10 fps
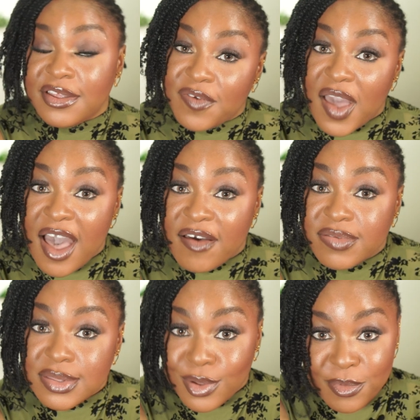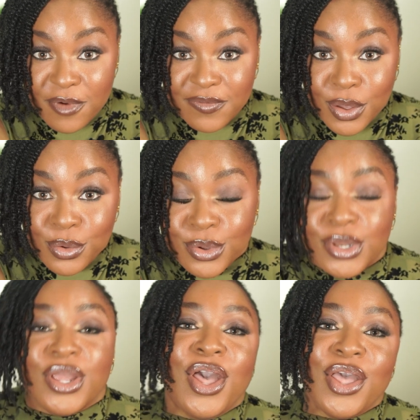If you have some of your
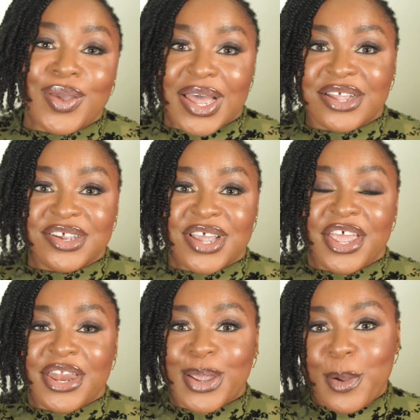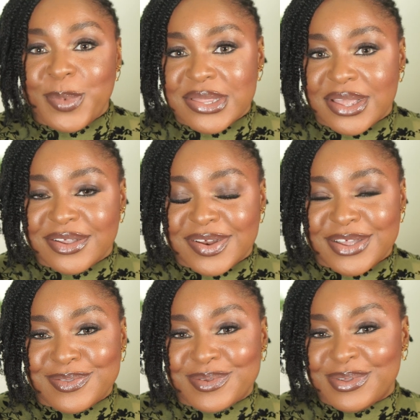own, you can share in the comment section
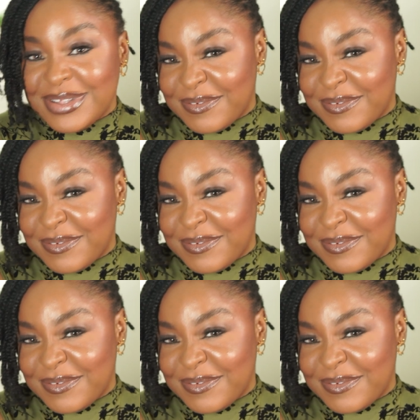as well.